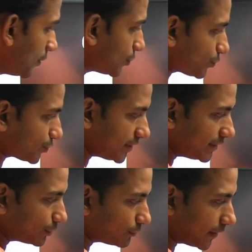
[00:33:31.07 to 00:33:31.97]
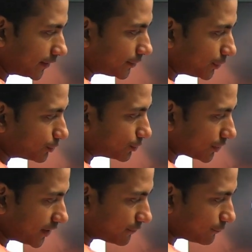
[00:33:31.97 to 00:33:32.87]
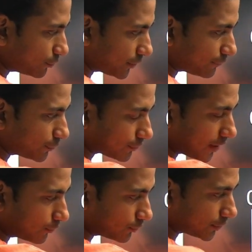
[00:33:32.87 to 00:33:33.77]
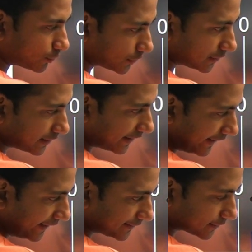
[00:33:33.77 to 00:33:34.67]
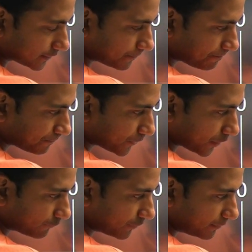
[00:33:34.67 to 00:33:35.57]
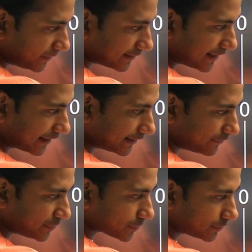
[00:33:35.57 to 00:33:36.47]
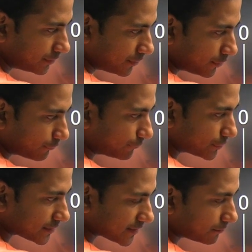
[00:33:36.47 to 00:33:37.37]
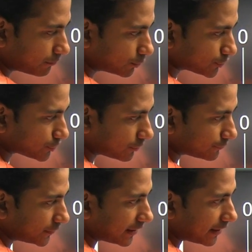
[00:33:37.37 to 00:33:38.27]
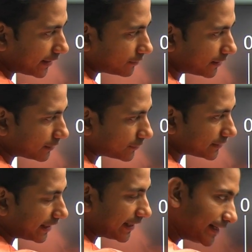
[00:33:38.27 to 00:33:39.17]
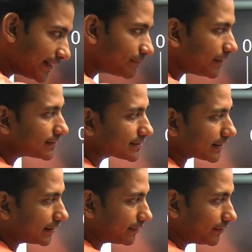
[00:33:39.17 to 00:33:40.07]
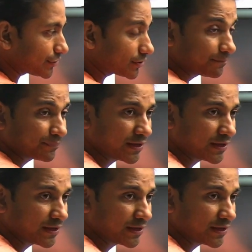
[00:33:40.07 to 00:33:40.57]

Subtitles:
So 0, 1, 2, 3, 4, if you count the total, the 8th will be that division which is in most of the alignment with any main scale division.